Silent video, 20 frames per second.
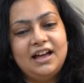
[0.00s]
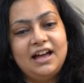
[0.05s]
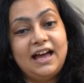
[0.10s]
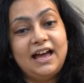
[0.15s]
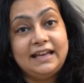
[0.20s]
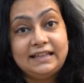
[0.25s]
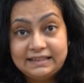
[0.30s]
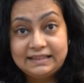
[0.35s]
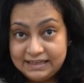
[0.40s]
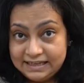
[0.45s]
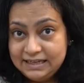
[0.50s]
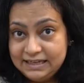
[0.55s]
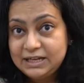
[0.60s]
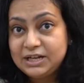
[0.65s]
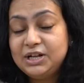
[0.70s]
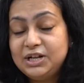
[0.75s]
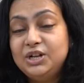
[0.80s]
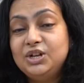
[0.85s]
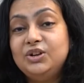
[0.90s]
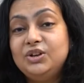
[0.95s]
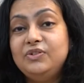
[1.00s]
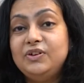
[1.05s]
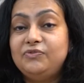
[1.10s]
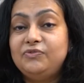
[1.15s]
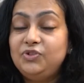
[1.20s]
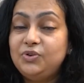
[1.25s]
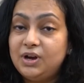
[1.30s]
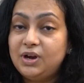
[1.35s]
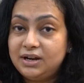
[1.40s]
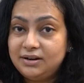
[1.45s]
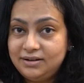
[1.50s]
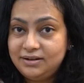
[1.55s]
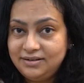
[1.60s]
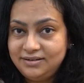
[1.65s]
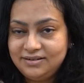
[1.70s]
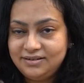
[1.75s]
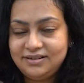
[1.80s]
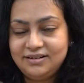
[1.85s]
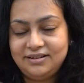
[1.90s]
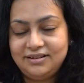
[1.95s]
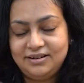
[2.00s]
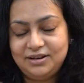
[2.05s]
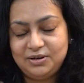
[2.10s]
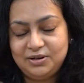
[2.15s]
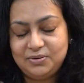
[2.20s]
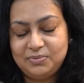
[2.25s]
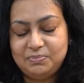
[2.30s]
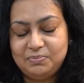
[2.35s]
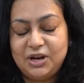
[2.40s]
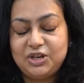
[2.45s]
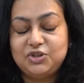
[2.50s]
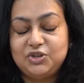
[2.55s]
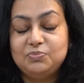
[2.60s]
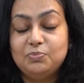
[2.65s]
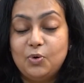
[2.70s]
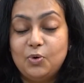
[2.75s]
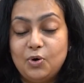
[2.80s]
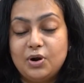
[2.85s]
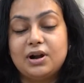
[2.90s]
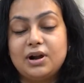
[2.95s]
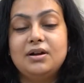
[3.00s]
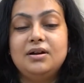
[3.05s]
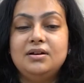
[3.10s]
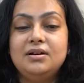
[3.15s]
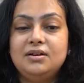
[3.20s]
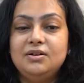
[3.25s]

I think if you are much more